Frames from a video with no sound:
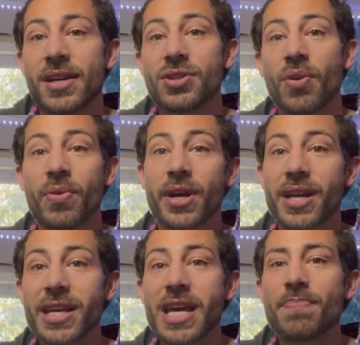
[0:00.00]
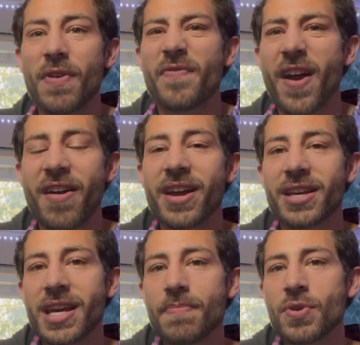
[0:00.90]
So we're going to keep it varied to
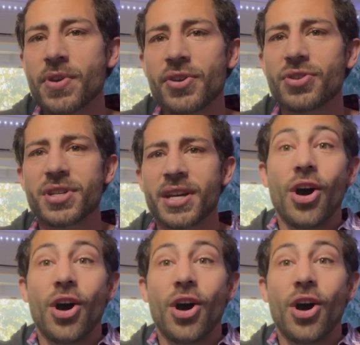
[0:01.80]
keep you interested.